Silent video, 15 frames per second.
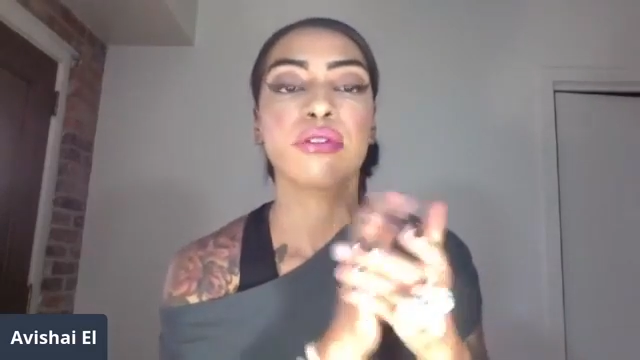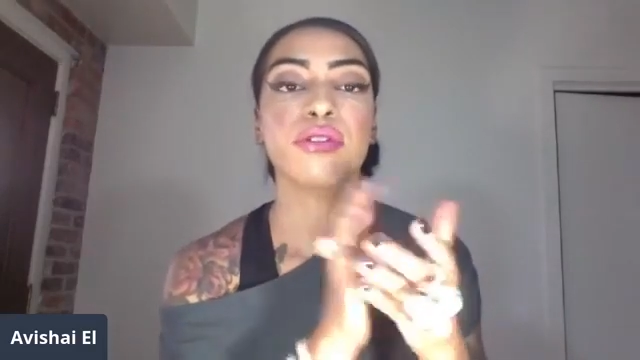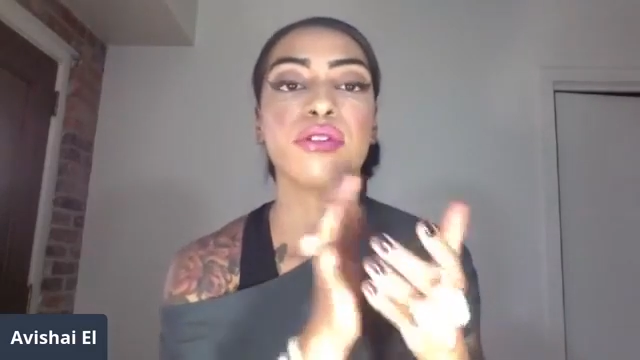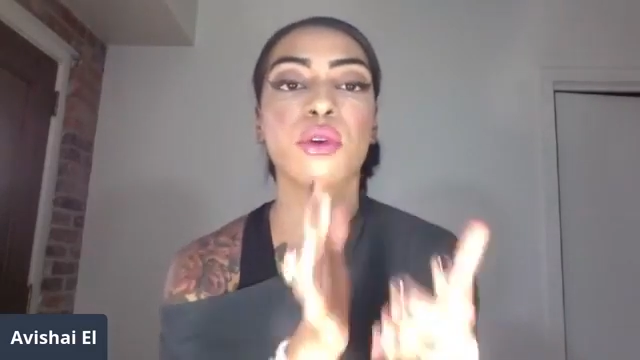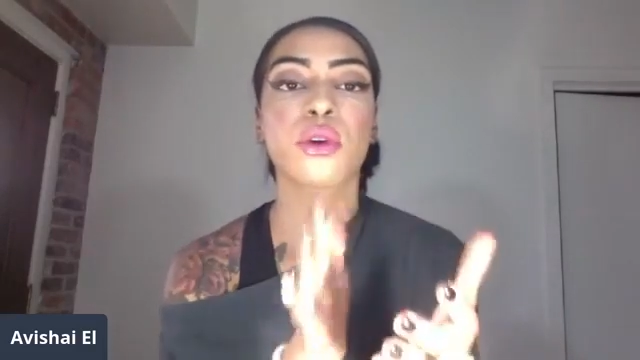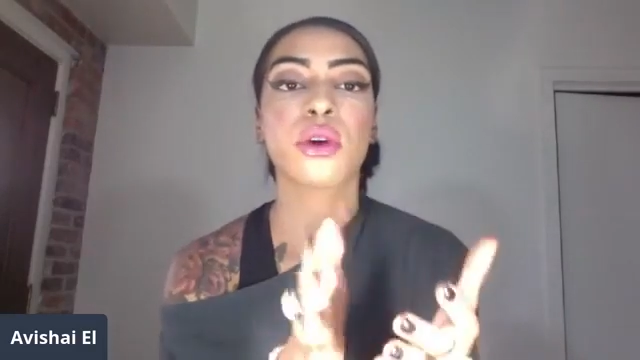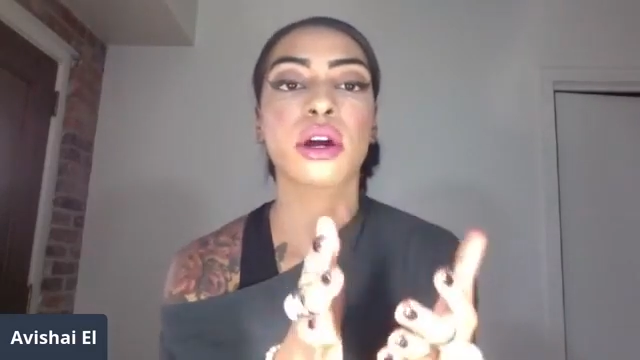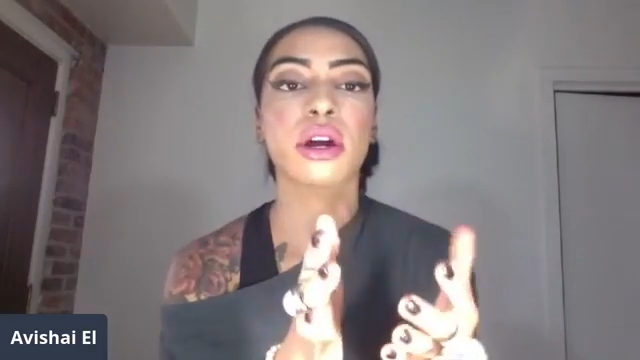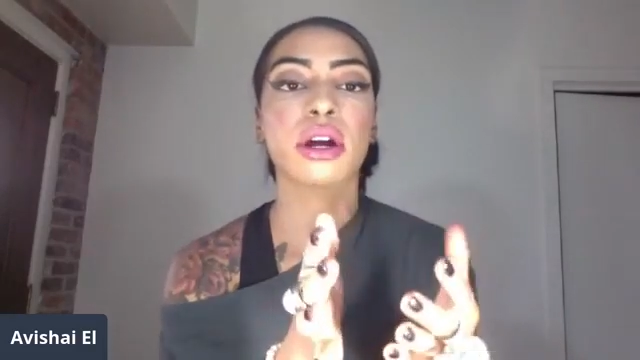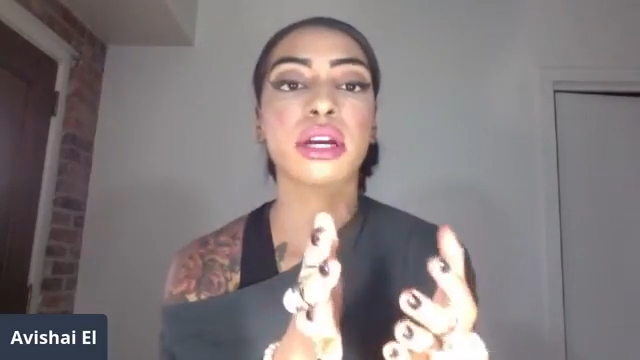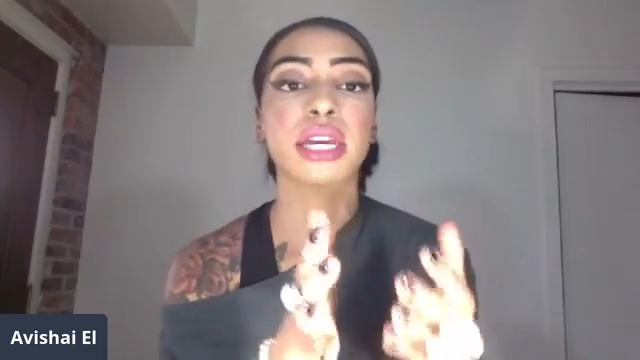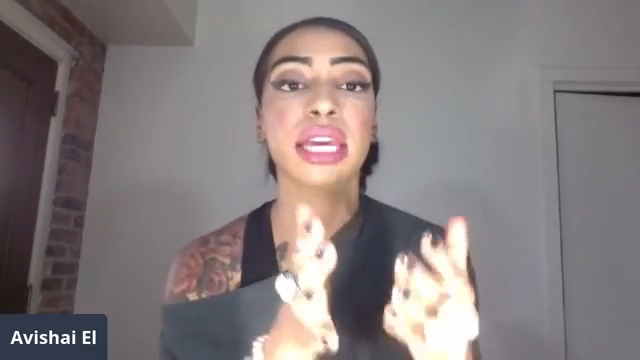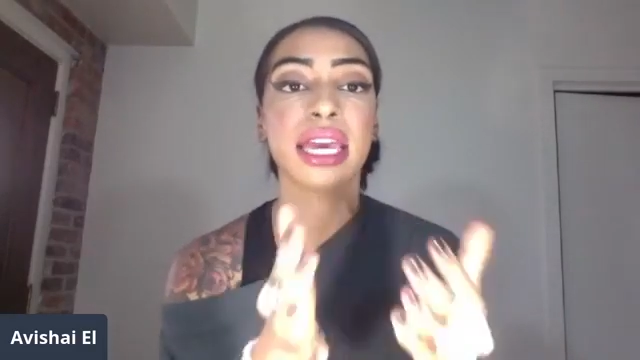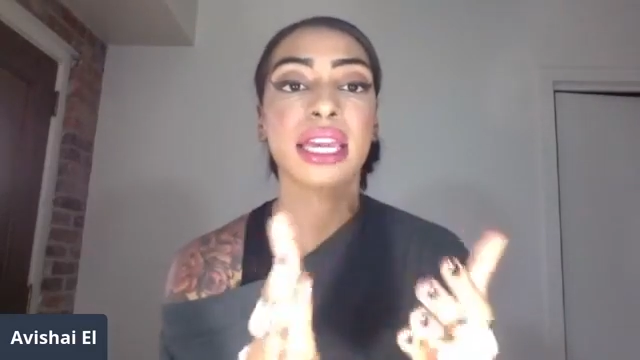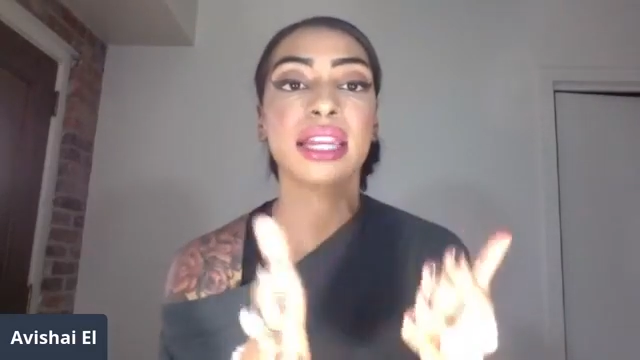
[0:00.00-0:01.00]
for
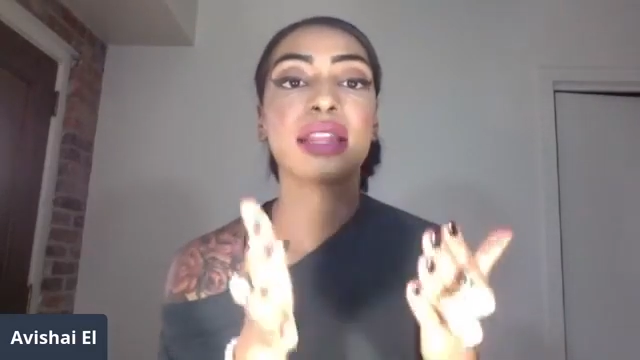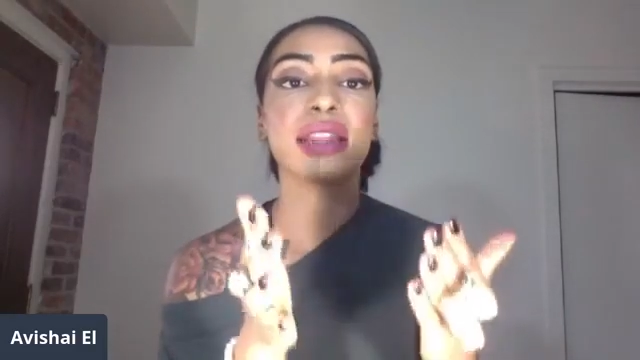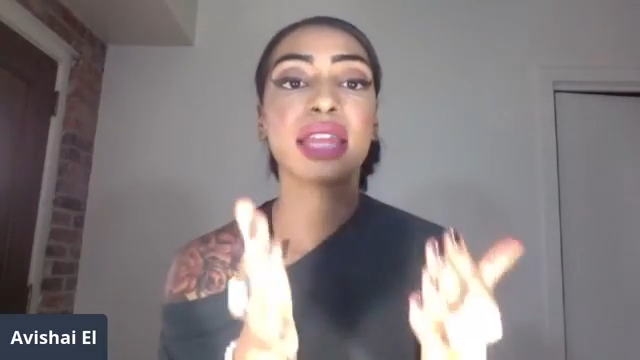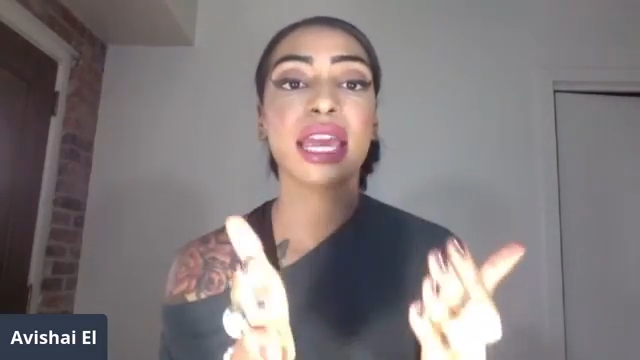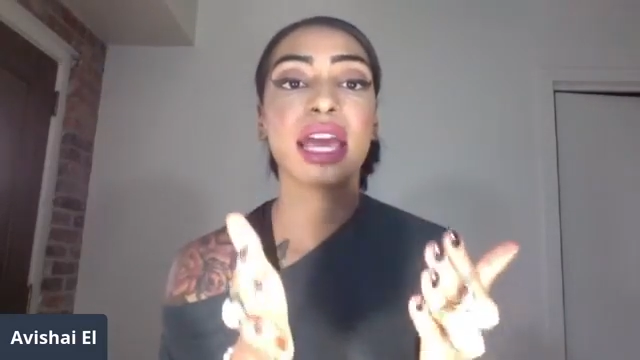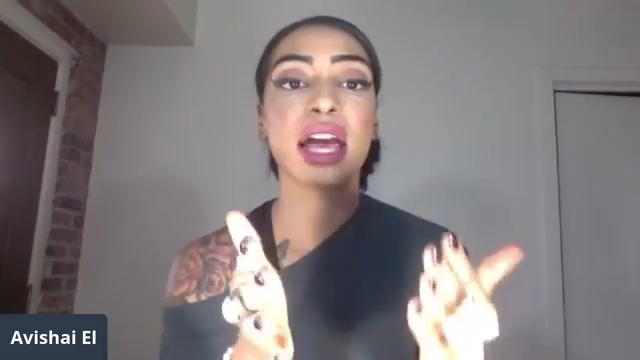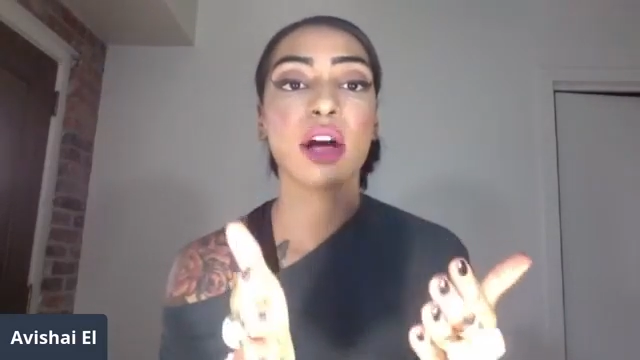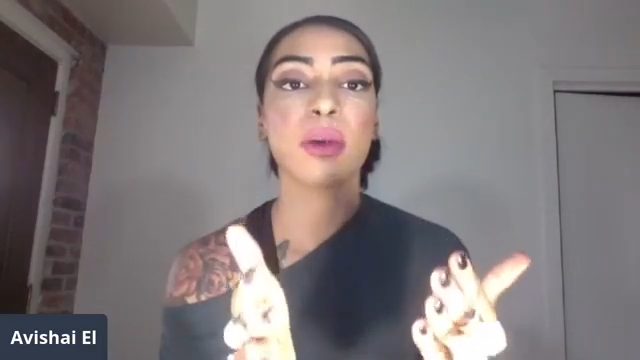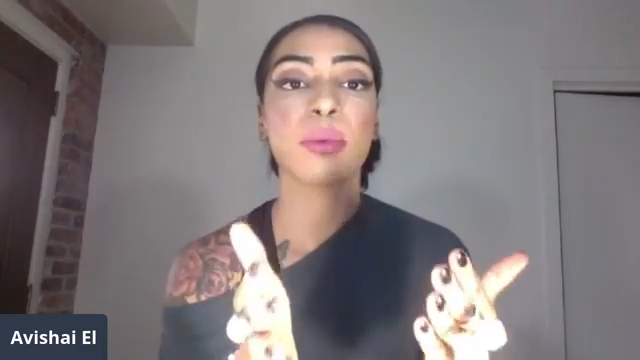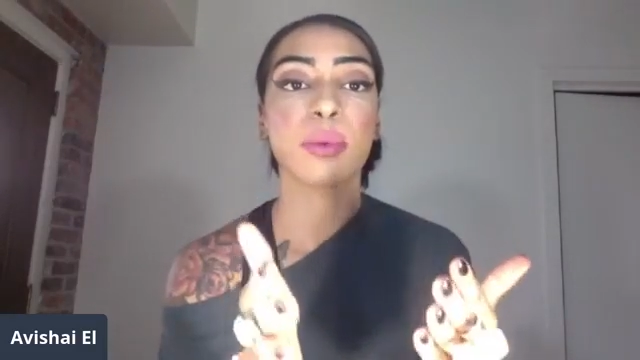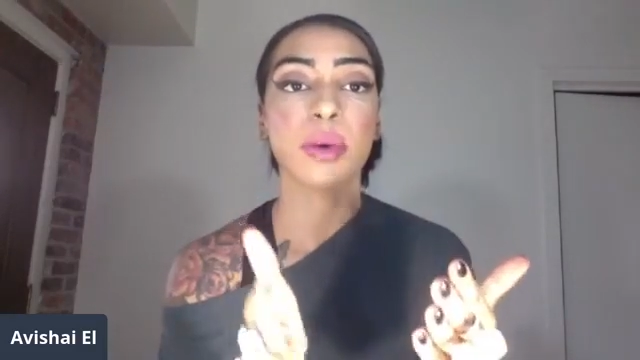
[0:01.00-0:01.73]
can they help